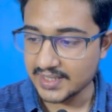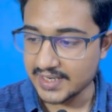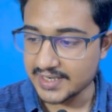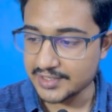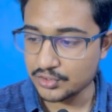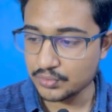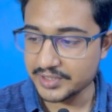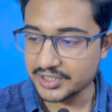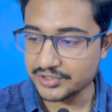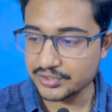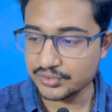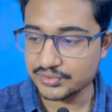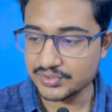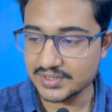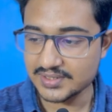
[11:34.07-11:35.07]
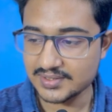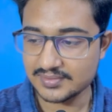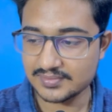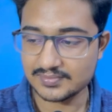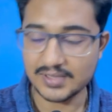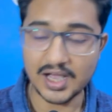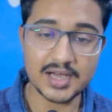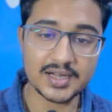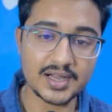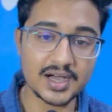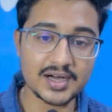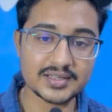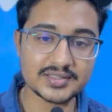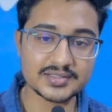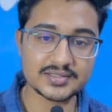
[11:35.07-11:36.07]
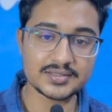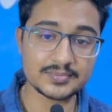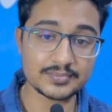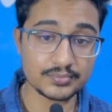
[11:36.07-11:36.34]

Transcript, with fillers: endometriosis are asked